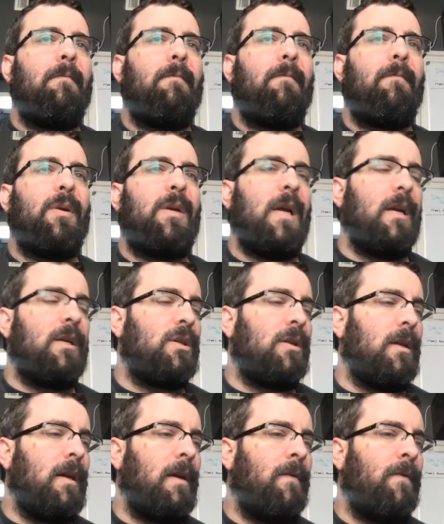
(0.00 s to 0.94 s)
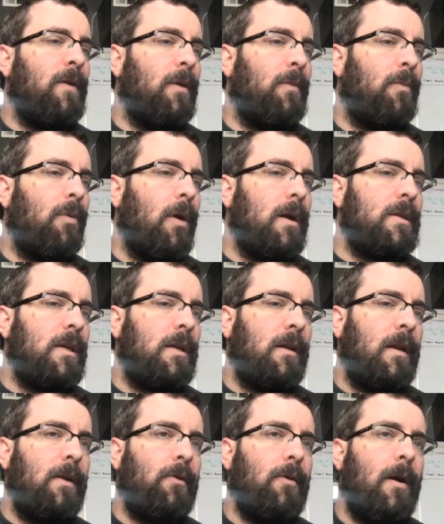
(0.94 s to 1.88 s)
potentially for your project
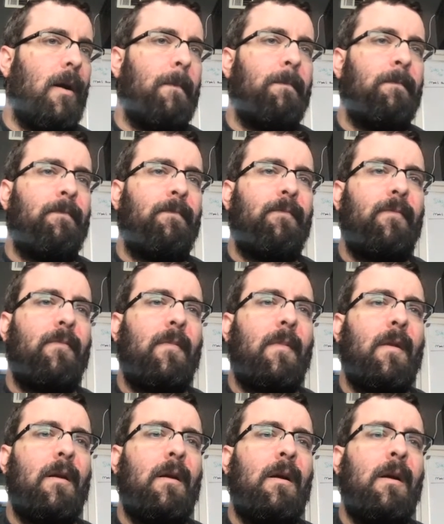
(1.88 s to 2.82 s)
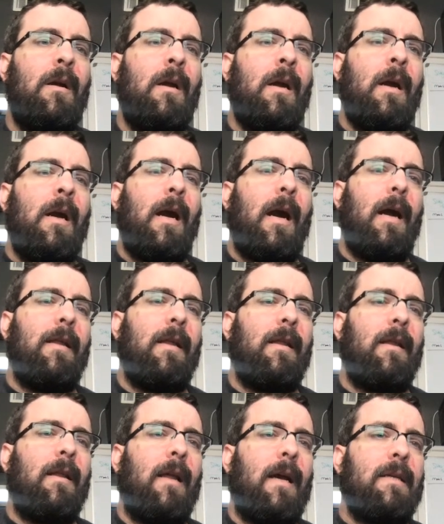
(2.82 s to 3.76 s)
later on. And
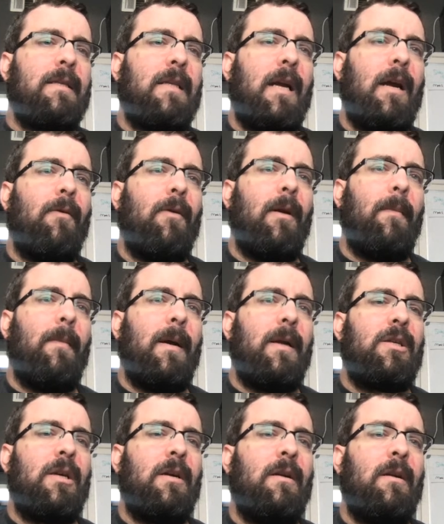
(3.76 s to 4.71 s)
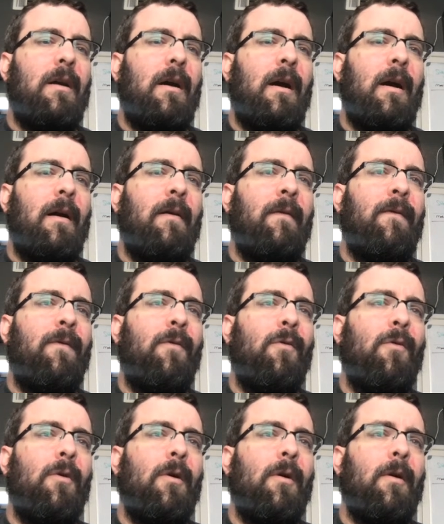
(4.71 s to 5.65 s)
then the last thing I want to mention
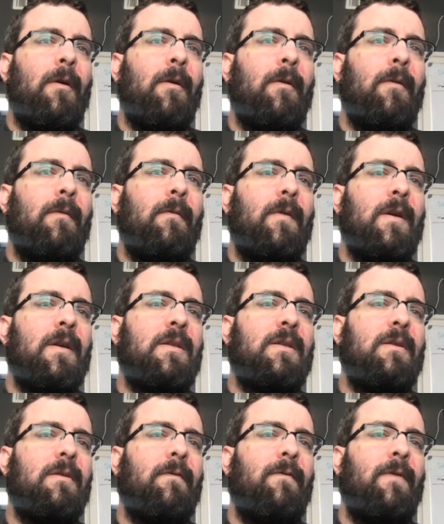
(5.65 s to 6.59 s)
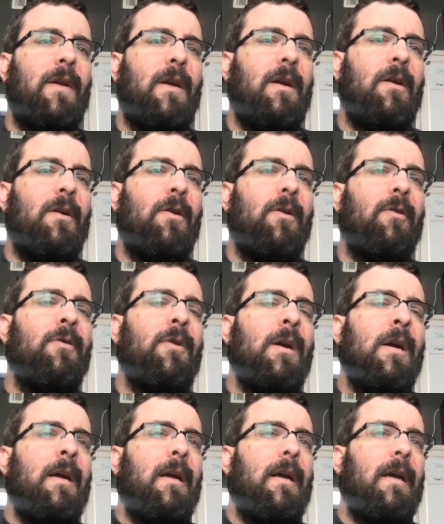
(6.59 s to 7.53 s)
for this video
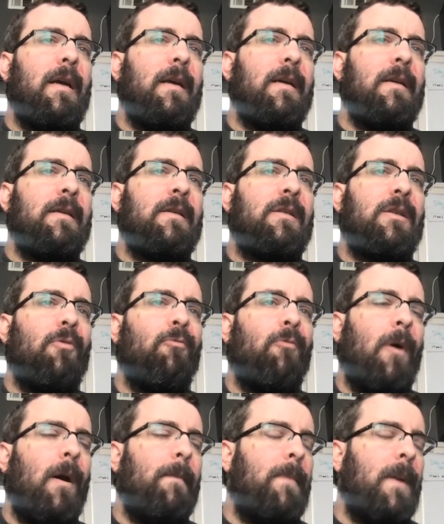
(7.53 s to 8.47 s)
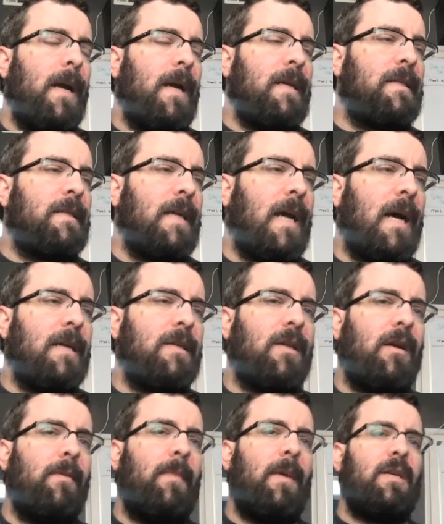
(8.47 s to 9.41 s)
is web-based SaaS
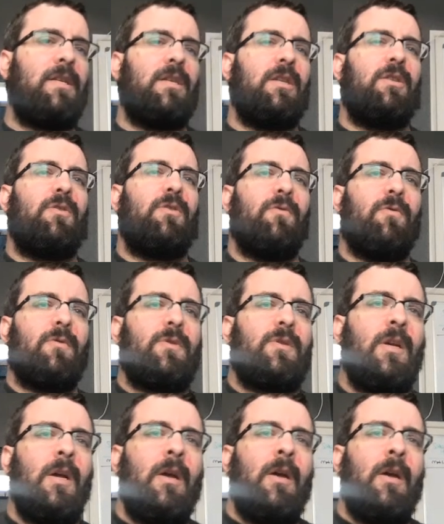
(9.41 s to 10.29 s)
automation tools.